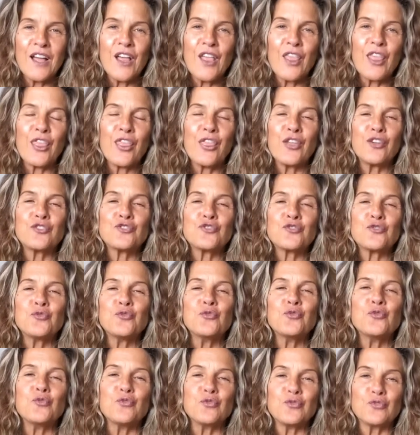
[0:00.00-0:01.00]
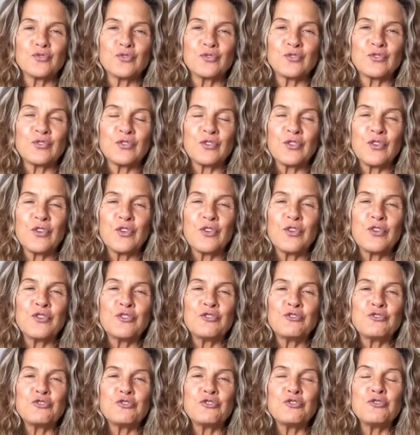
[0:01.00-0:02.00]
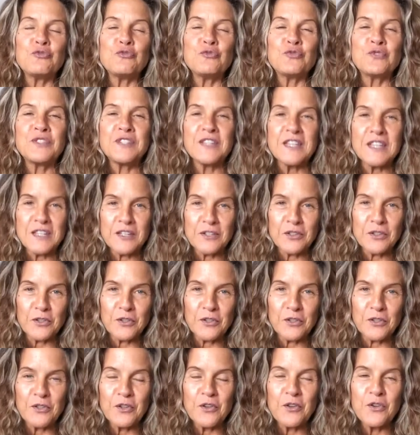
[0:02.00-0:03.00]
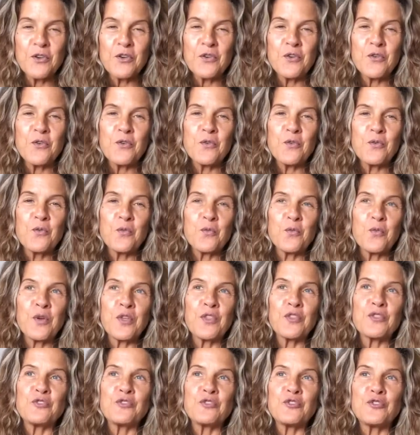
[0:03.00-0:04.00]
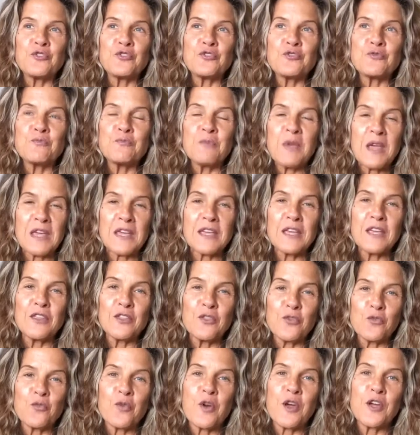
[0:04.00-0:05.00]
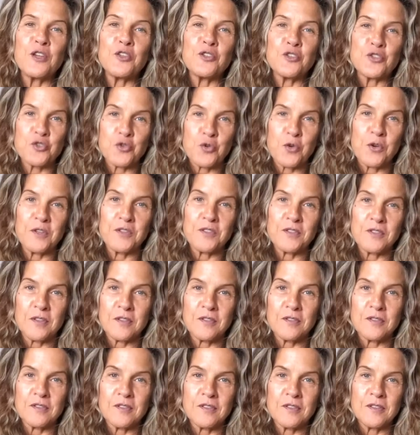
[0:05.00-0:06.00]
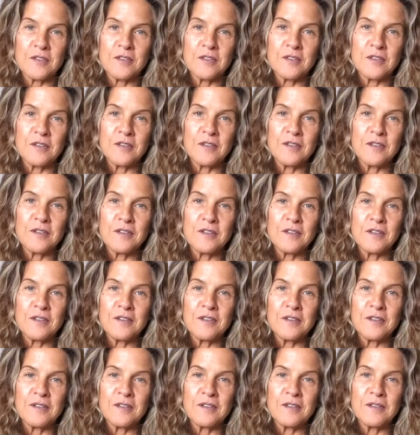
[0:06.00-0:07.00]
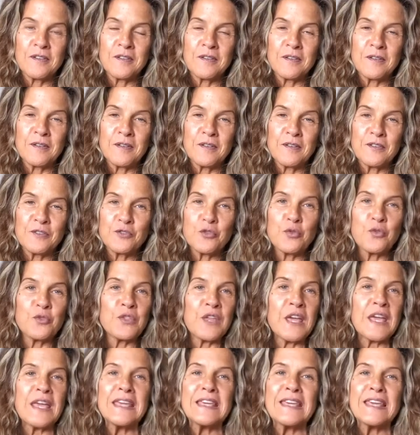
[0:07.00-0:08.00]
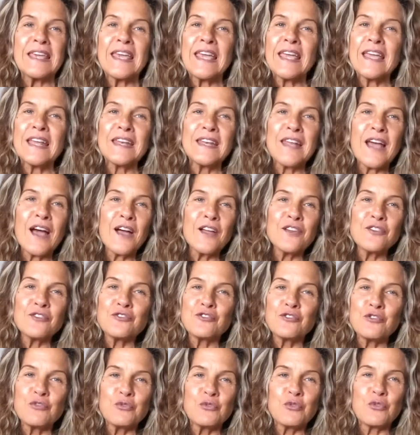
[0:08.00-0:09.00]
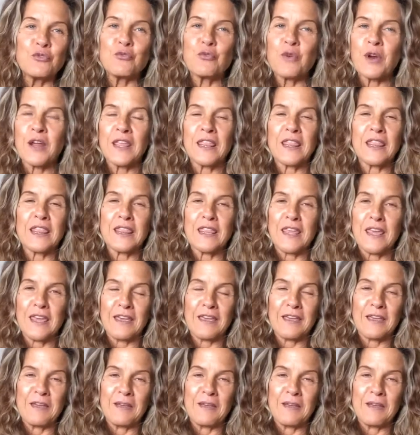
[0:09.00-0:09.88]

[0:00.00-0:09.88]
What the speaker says: the tools to deal with making the right choices. So they cannot do the right thing.